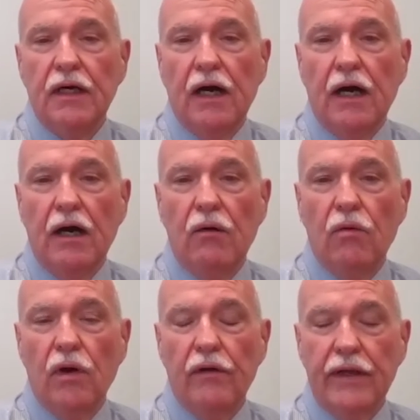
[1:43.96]

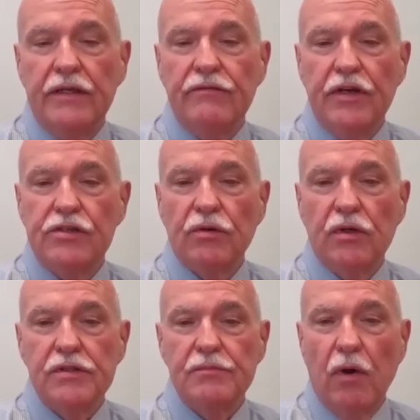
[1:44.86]
where
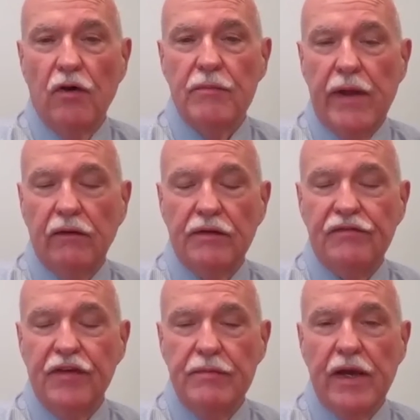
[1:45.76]
individuals, both male
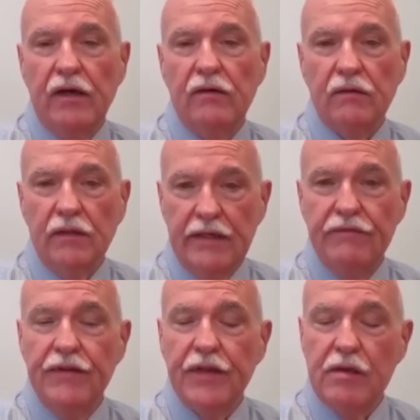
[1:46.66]
and female,
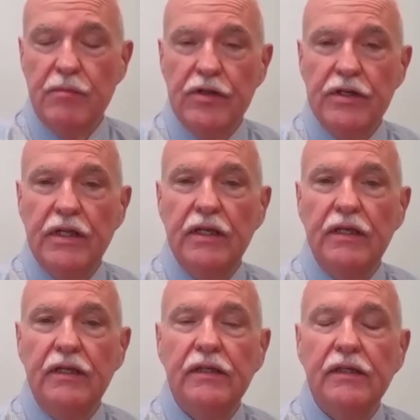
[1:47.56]
live in the
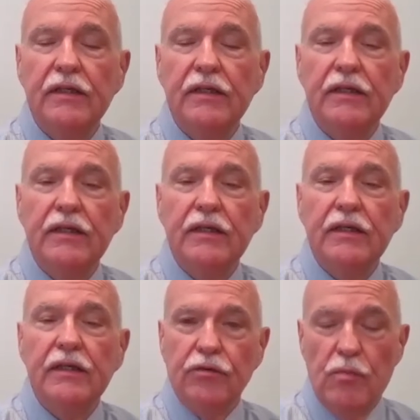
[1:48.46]
community
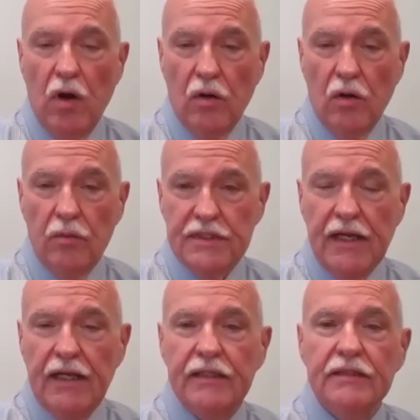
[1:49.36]
in a group home
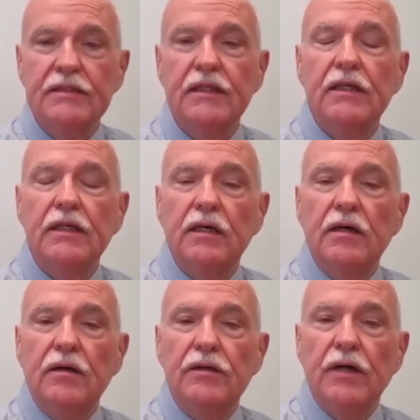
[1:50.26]
settings,
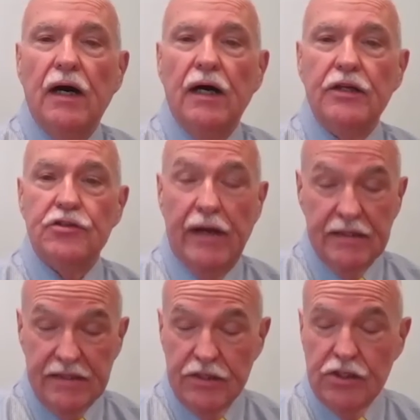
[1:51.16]

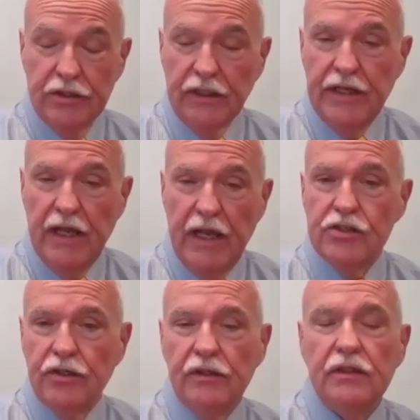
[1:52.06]
transitional in
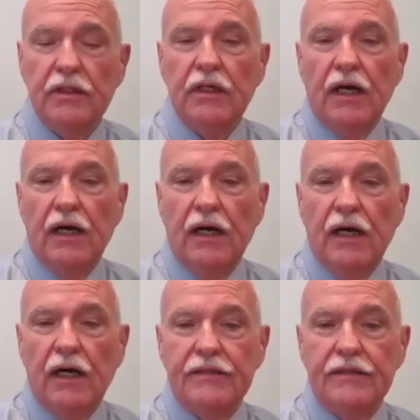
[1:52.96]
nature,
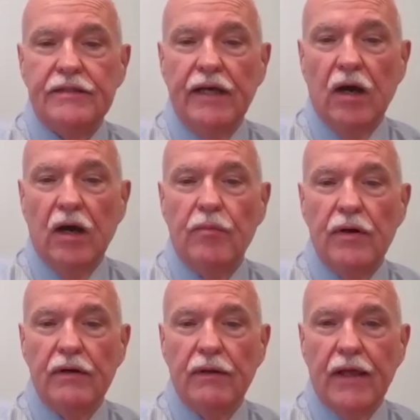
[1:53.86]
to help
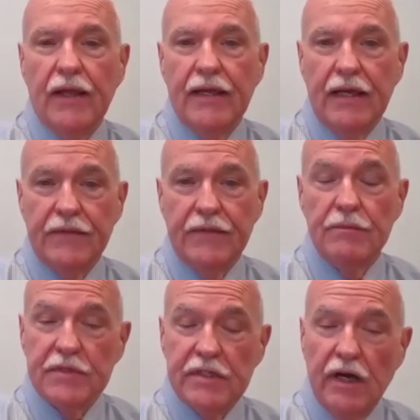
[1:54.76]
get
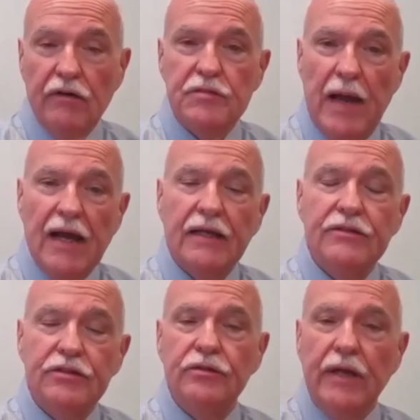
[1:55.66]
themselves back
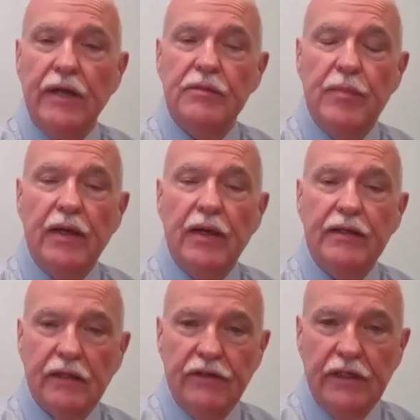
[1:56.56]
to
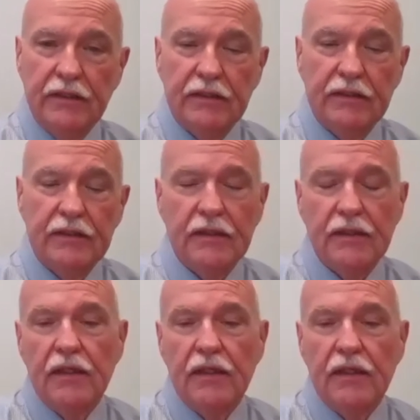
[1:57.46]
independent living.
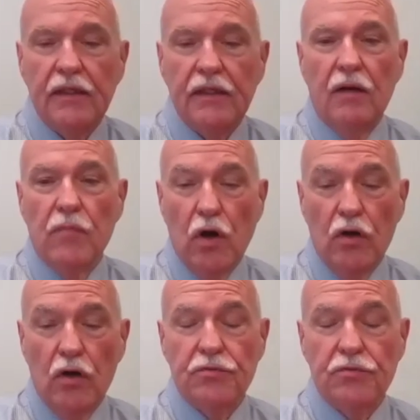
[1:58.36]
Our
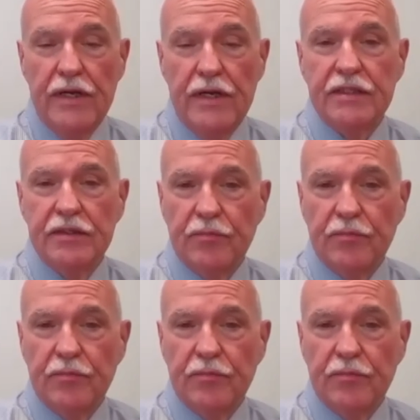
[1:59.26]
most recent